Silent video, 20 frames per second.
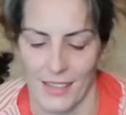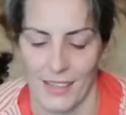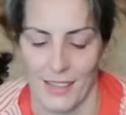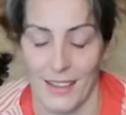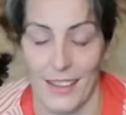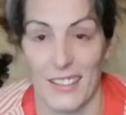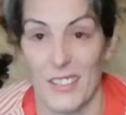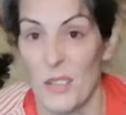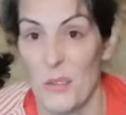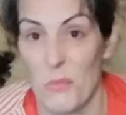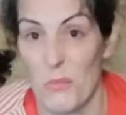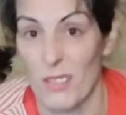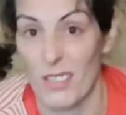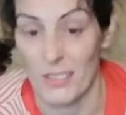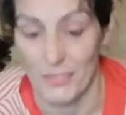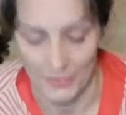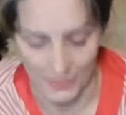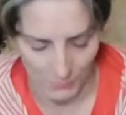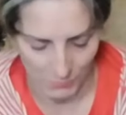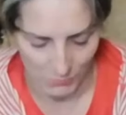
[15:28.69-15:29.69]
I knew one
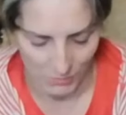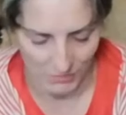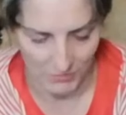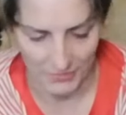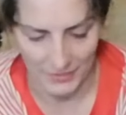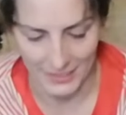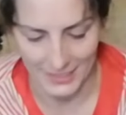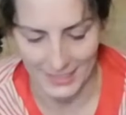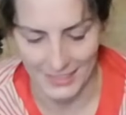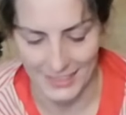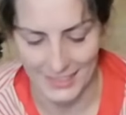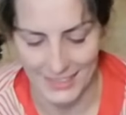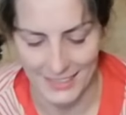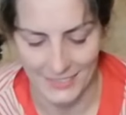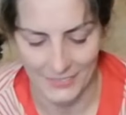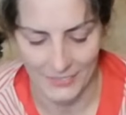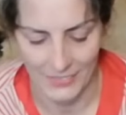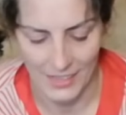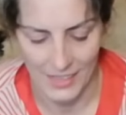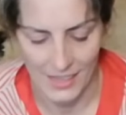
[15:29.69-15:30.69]
of them would find it.
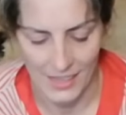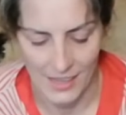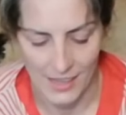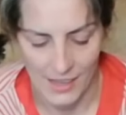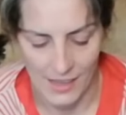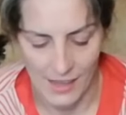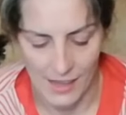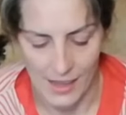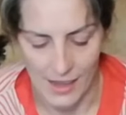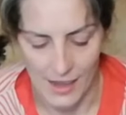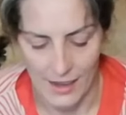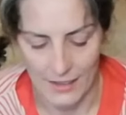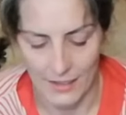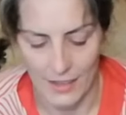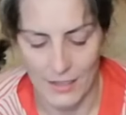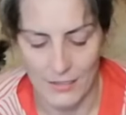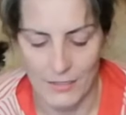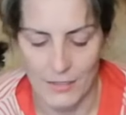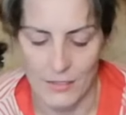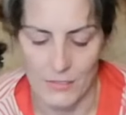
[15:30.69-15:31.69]
And
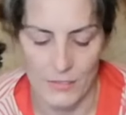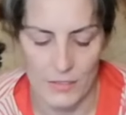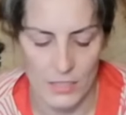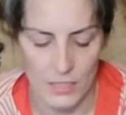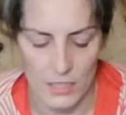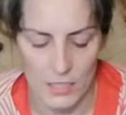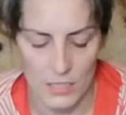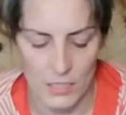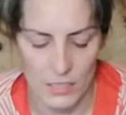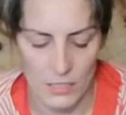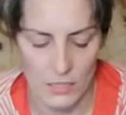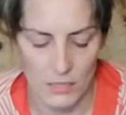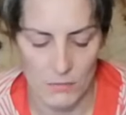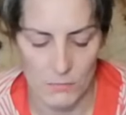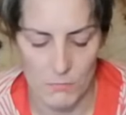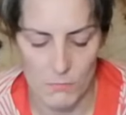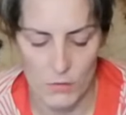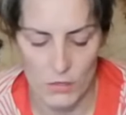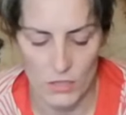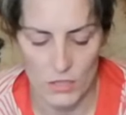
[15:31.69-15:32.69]
I'm going to
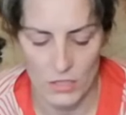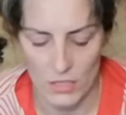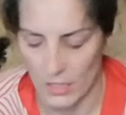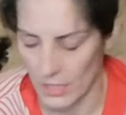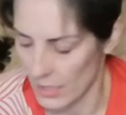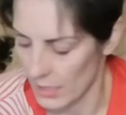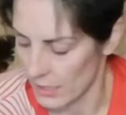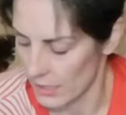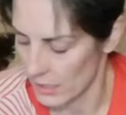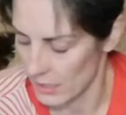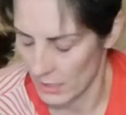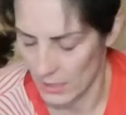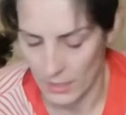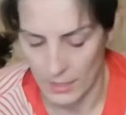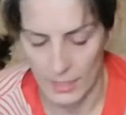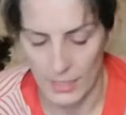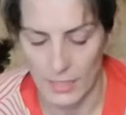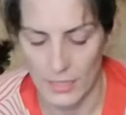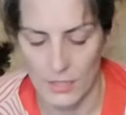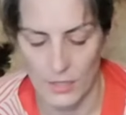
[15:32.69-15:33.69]
smudge this
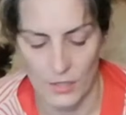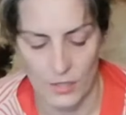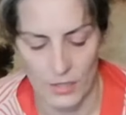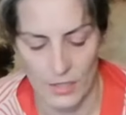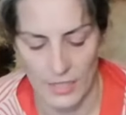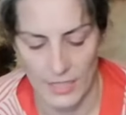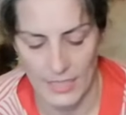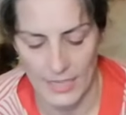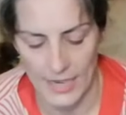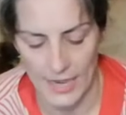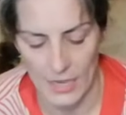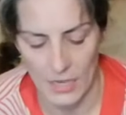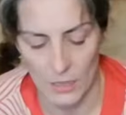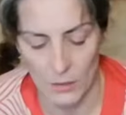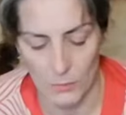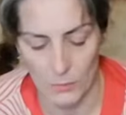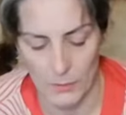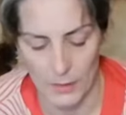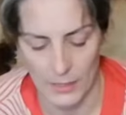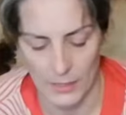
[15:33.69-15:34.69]
into the yellow
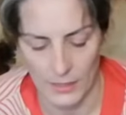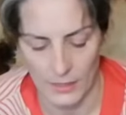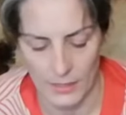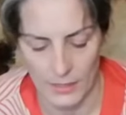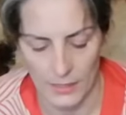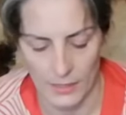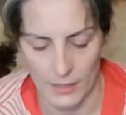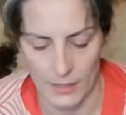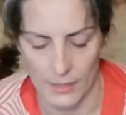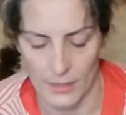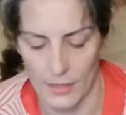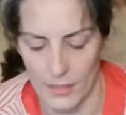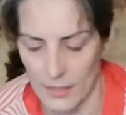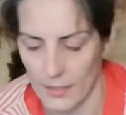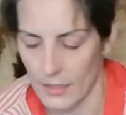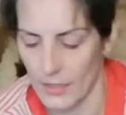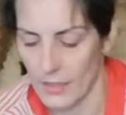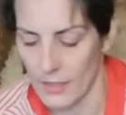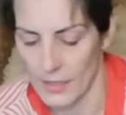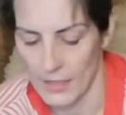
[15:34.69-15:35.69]
paint here
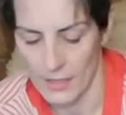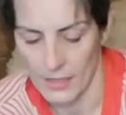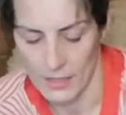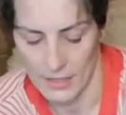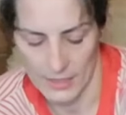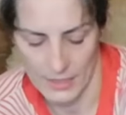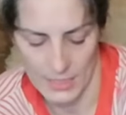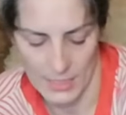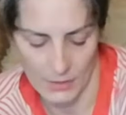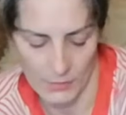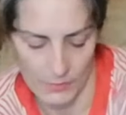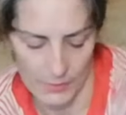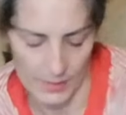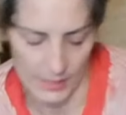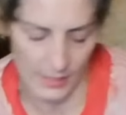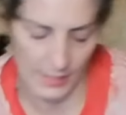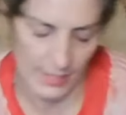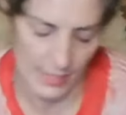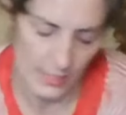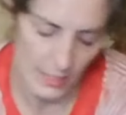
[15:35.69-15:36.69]
and see if we can
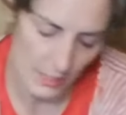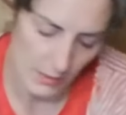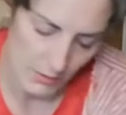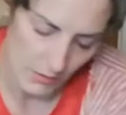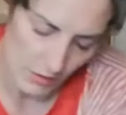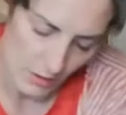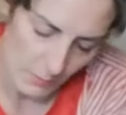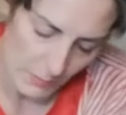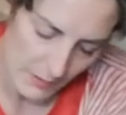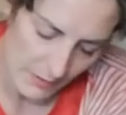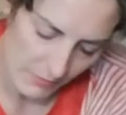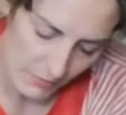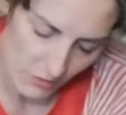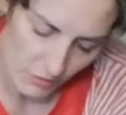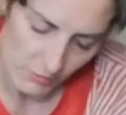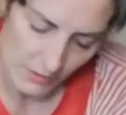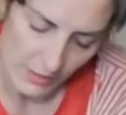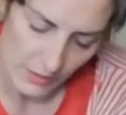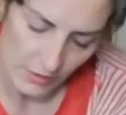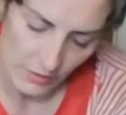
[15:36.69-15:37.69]
get, so it's got a bit of
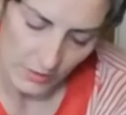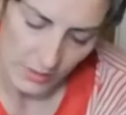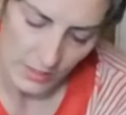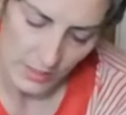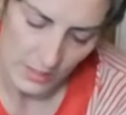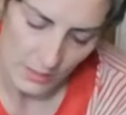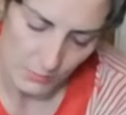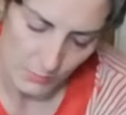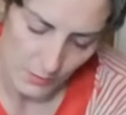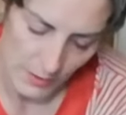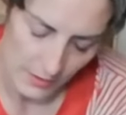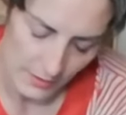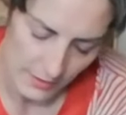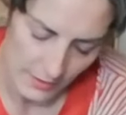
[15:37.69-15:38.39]
green on it as well.